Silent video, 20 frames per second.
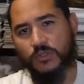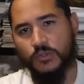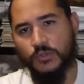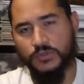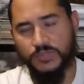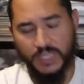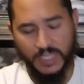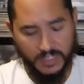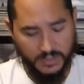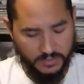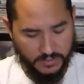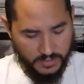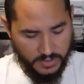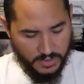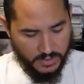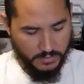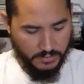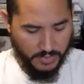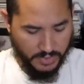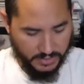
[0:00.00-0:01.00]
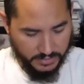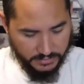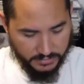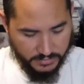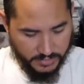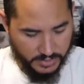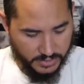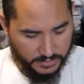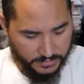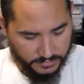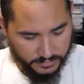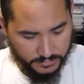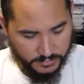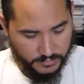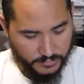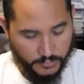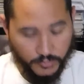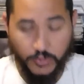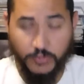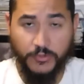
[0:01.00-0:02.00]
cooled down, but you know,
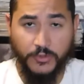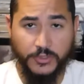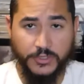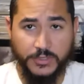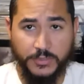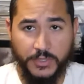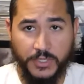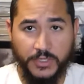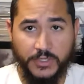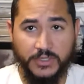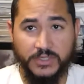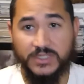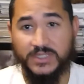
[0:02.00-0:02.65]
for a first appearance,